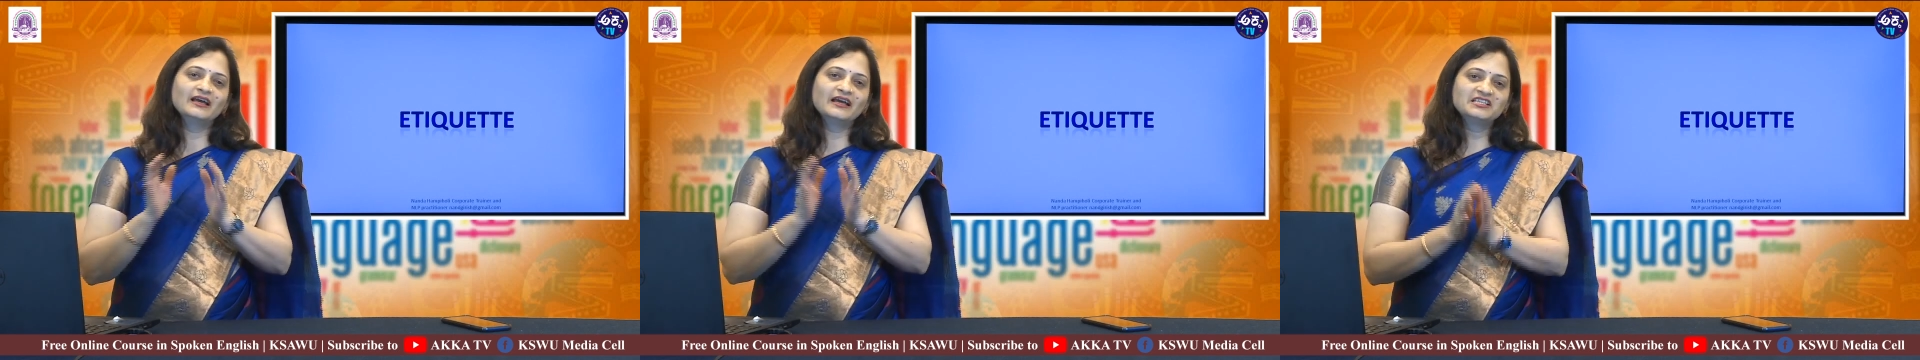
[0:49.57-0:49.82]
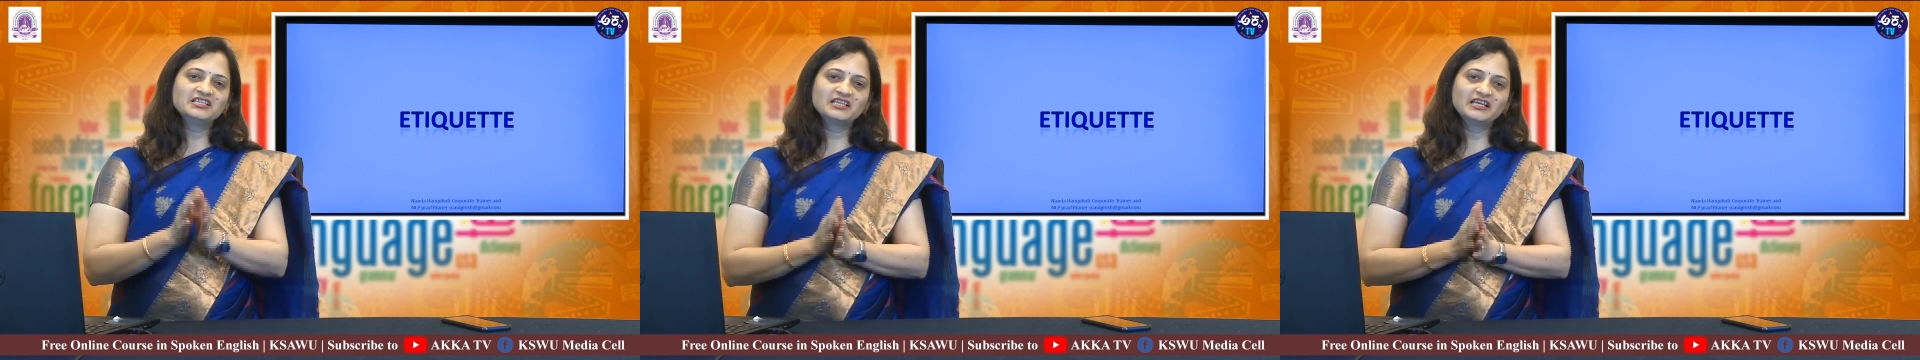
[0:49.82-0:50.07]

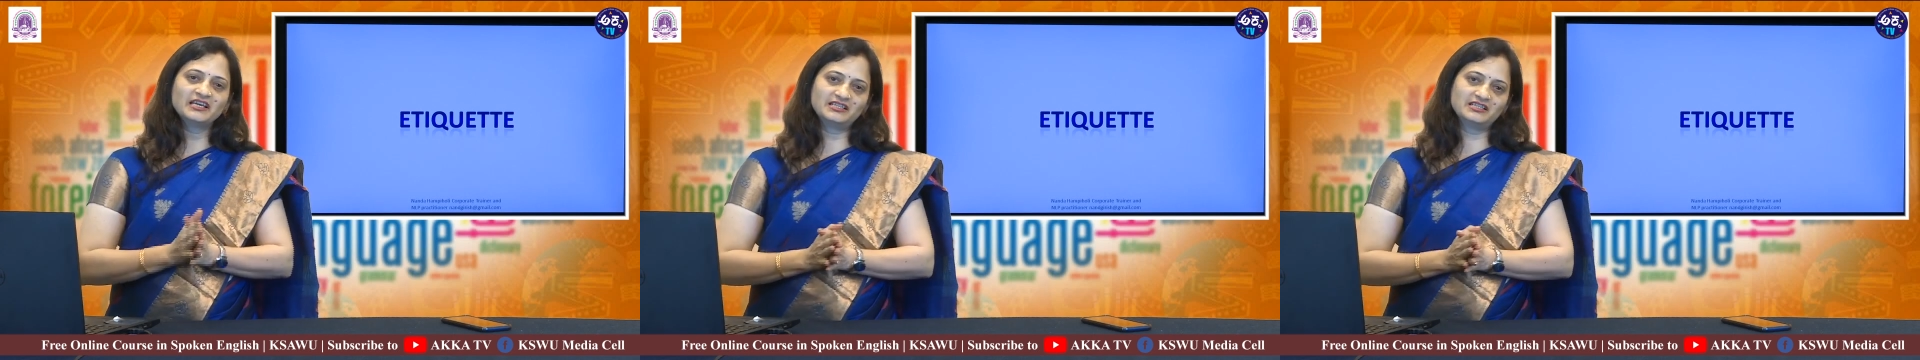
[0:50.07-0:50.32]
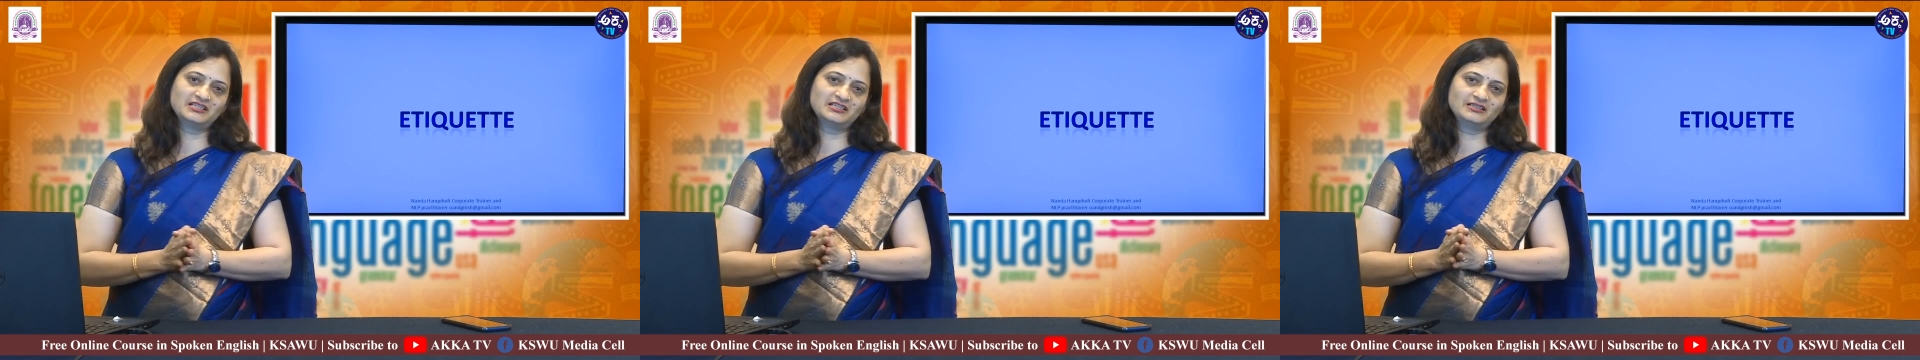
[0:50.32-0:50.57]

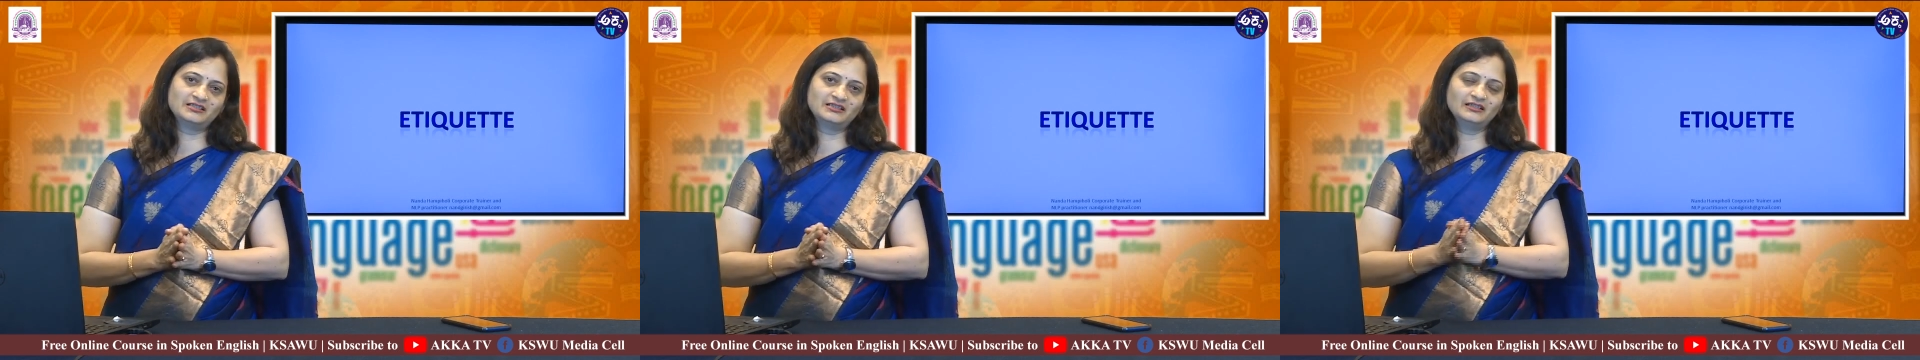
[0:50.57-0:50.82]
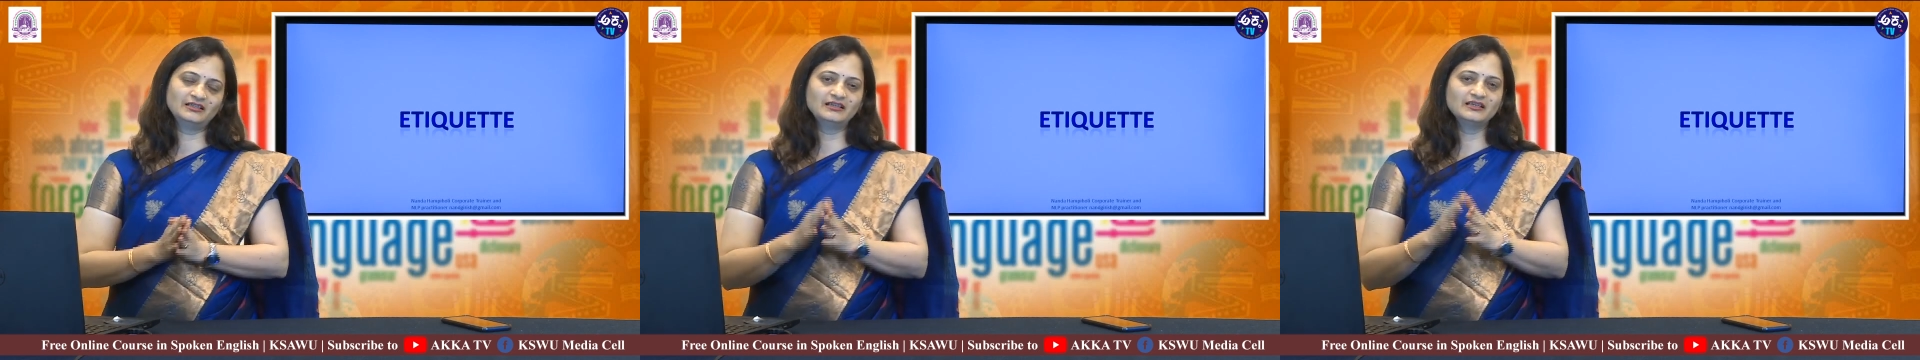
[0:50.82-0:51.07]
Etiquette
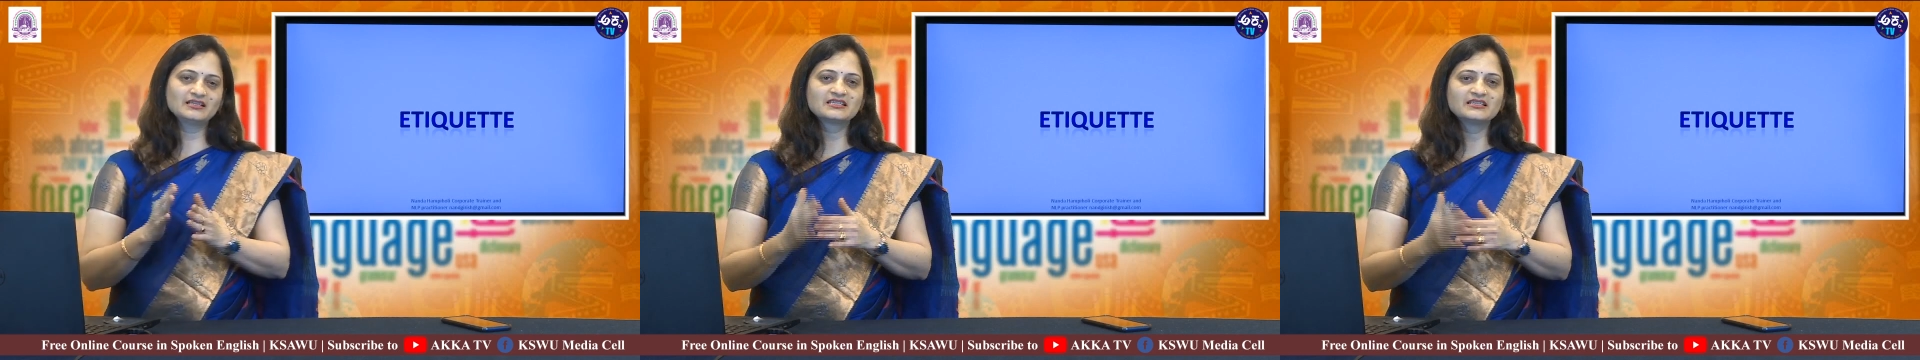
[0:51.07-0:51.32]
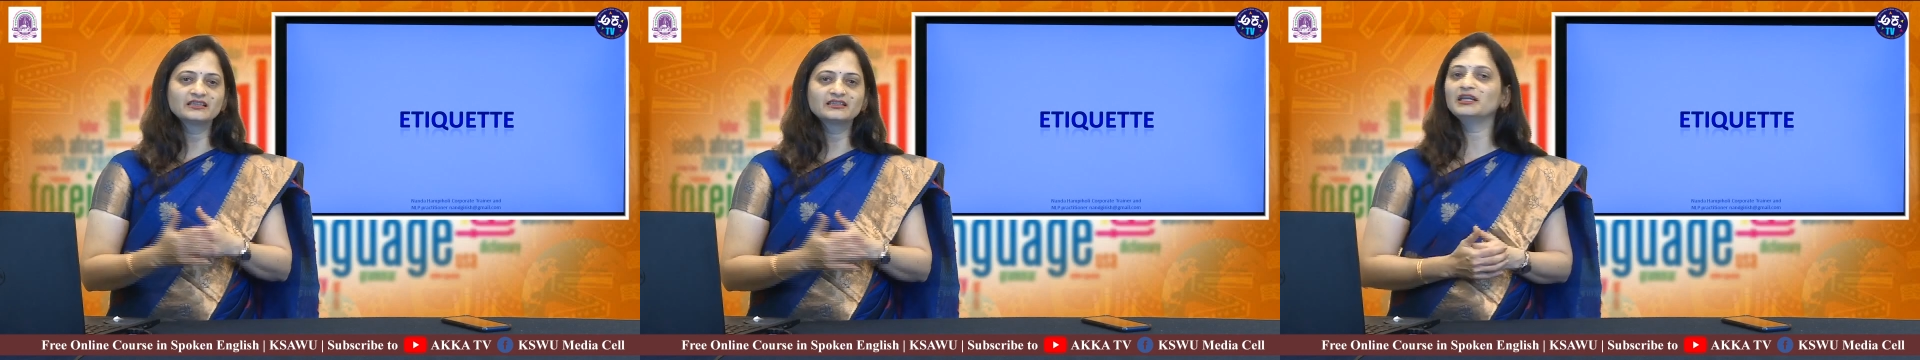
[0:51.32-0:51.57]
is
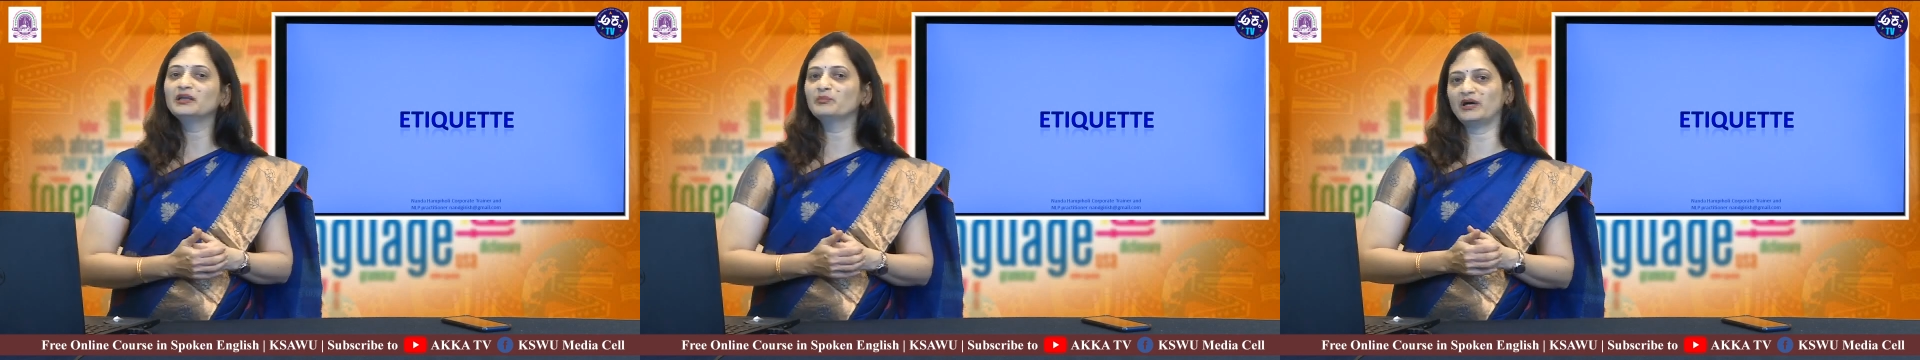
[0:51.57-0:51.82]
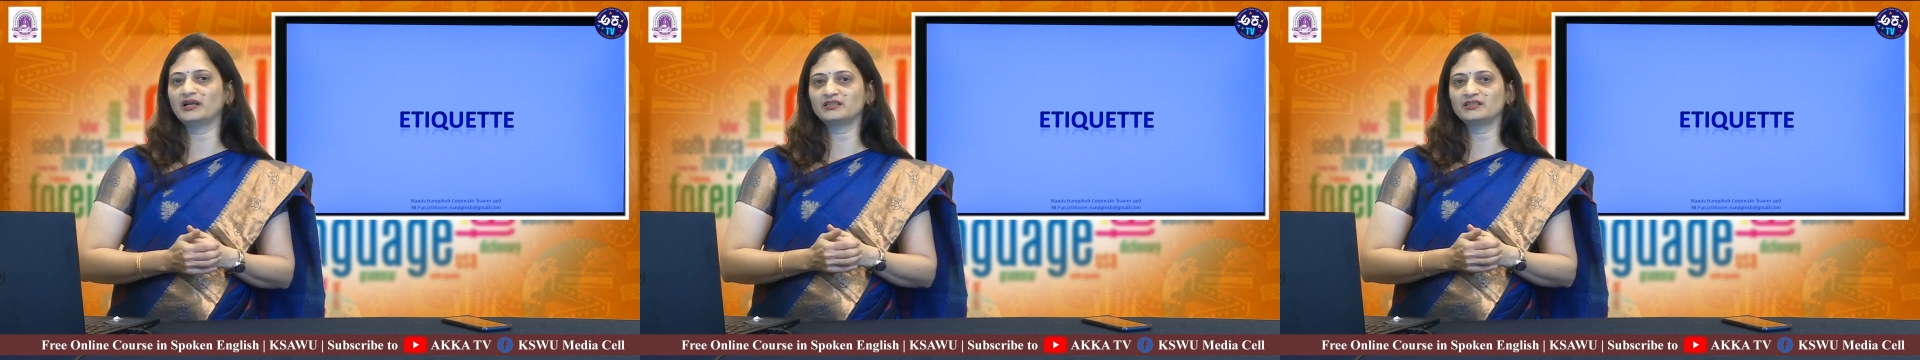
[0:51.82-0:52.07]
nothing
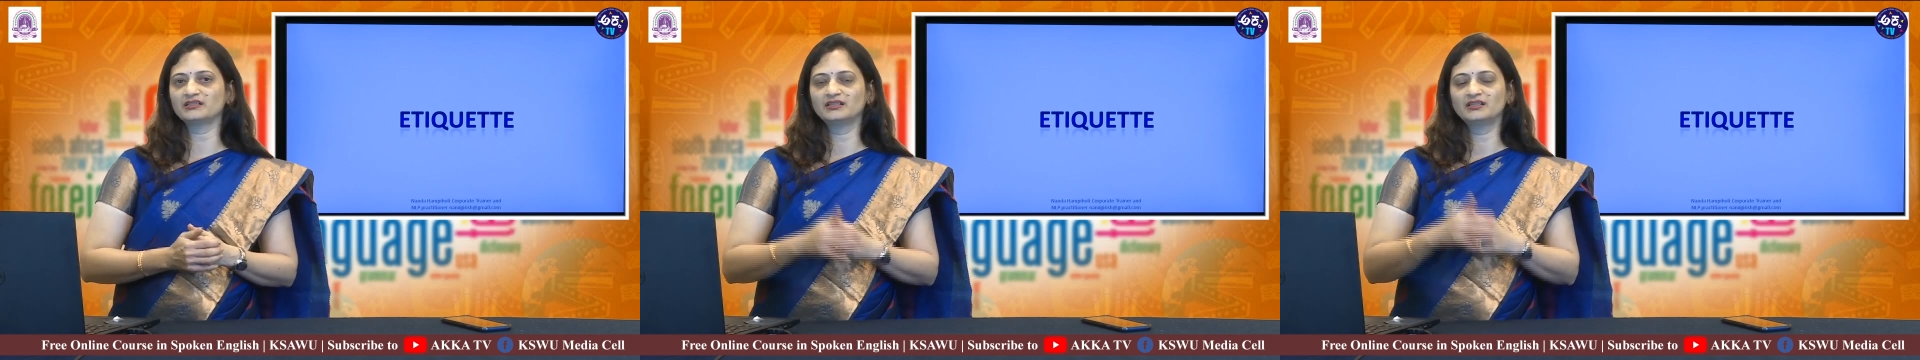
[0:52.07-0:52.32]
but